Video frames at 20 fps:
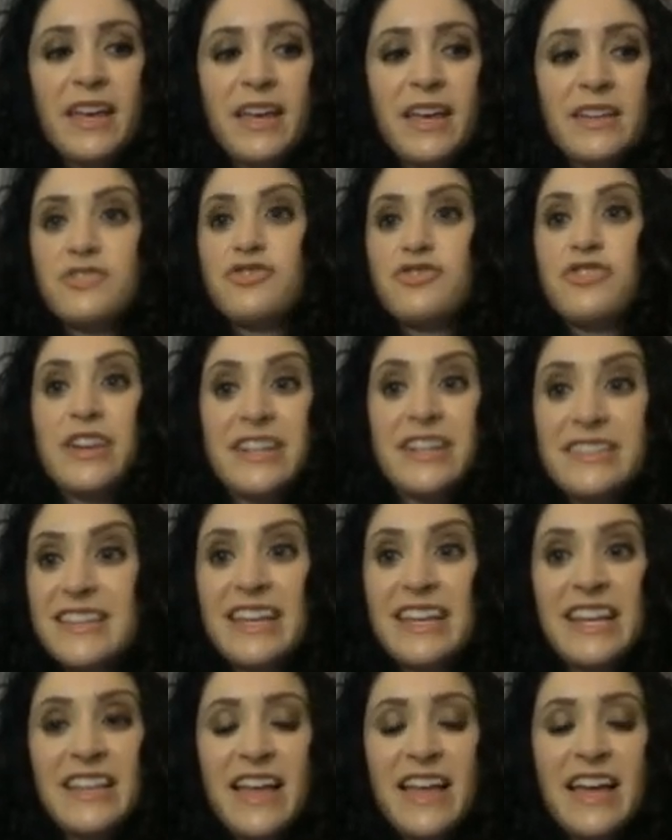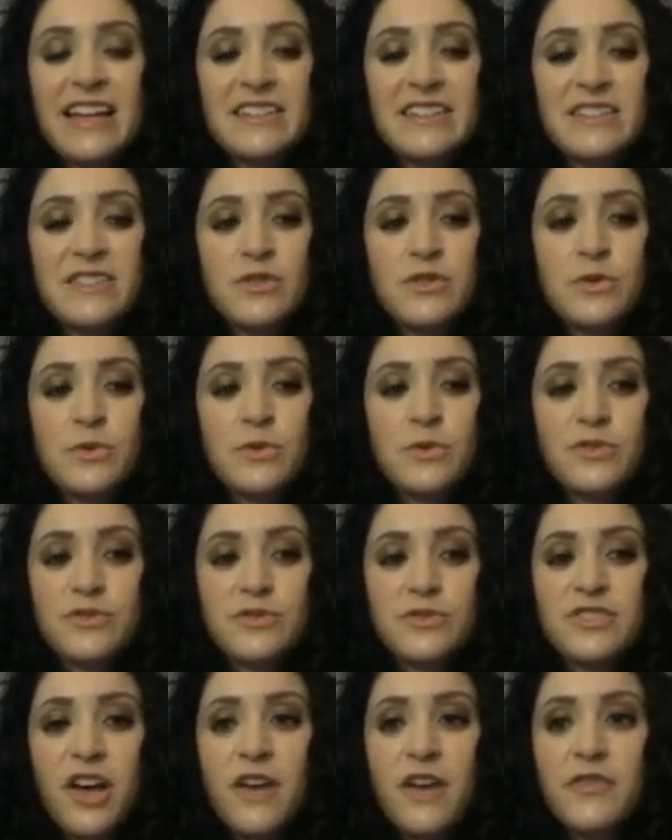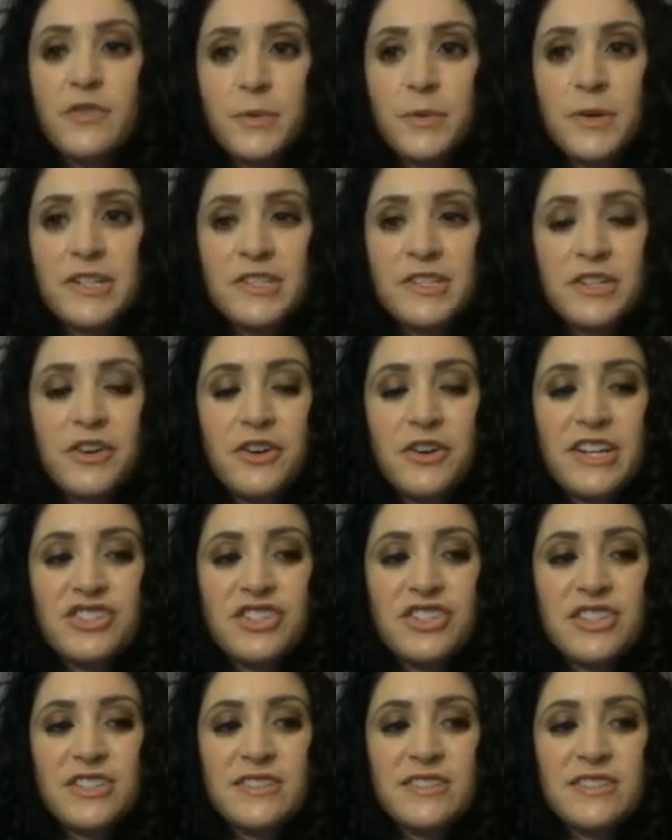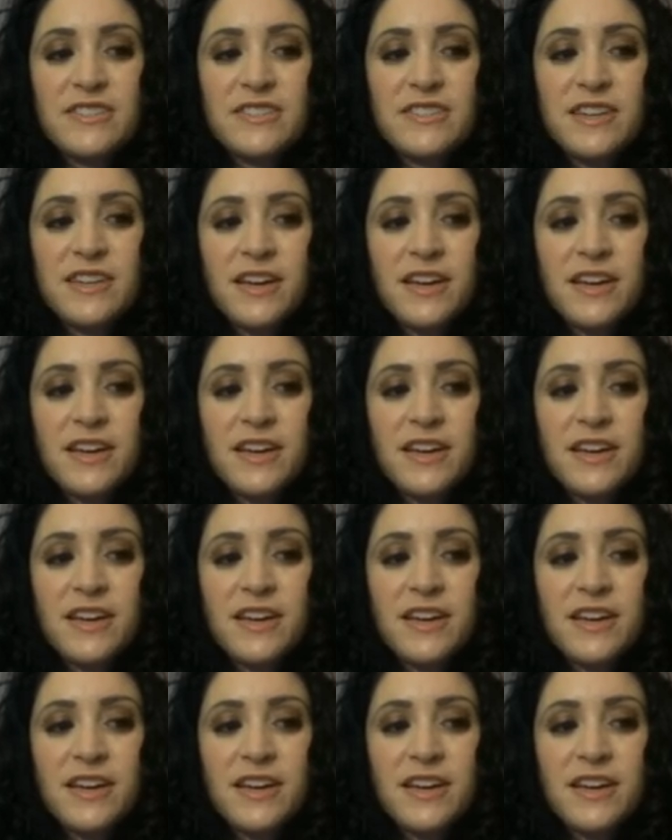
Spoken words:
and translating that into tools or software integrations.